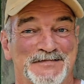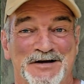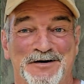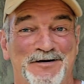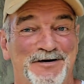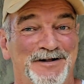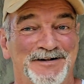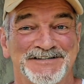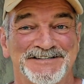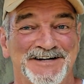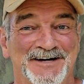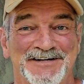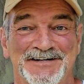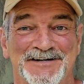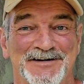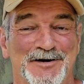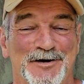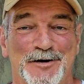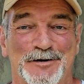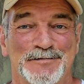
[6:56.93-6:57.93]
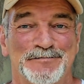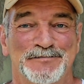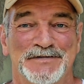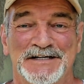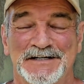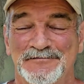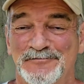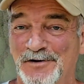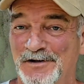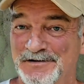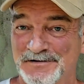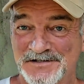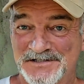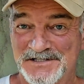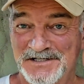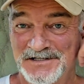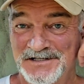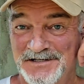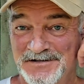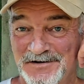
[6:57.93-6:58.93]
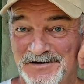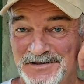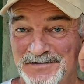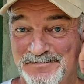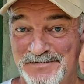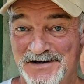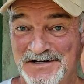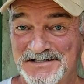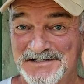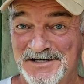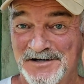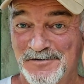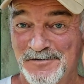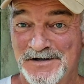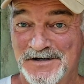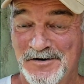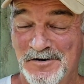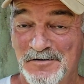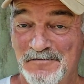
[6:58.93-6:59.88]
All done in a heartbeat while you're sitting on the bus going